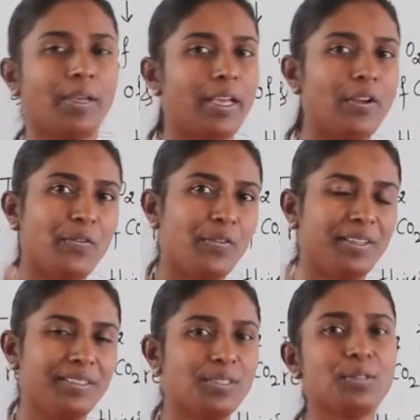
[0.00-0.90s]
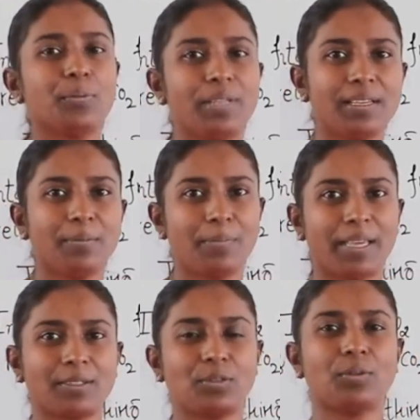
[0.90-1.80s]
Hello friends, welcome
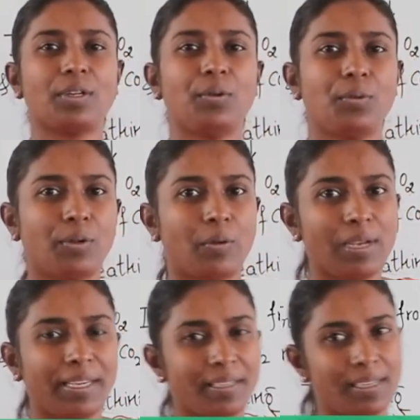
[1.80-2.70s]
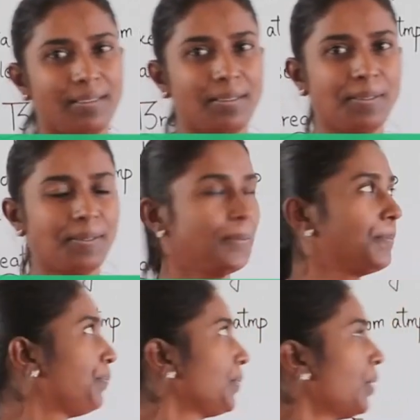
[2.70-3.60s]
back to Konnur online classes.